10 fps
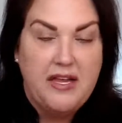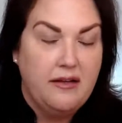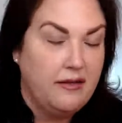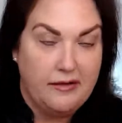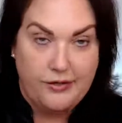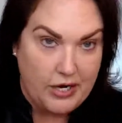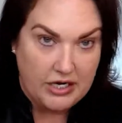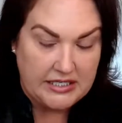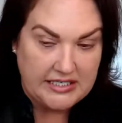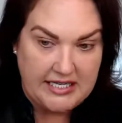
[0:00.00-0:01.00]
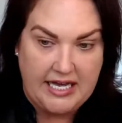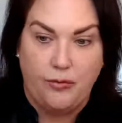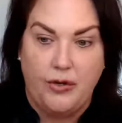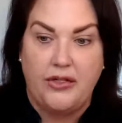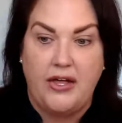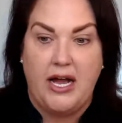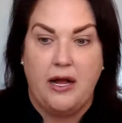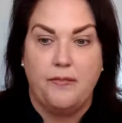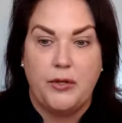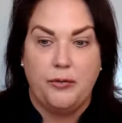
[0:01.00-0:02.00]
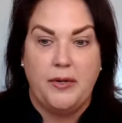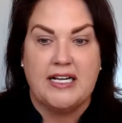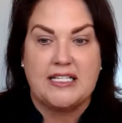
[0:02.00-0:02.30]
And you're not going to see that with um, Luminess.